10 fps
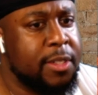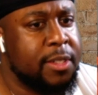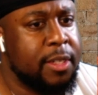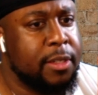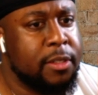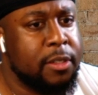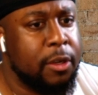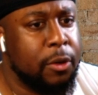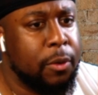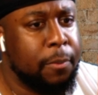assists.
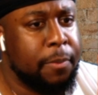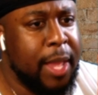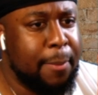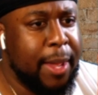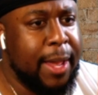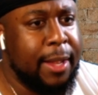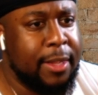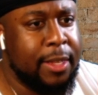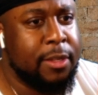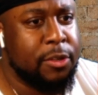So not bad.
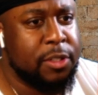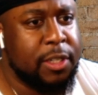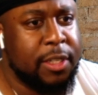Yeah, those are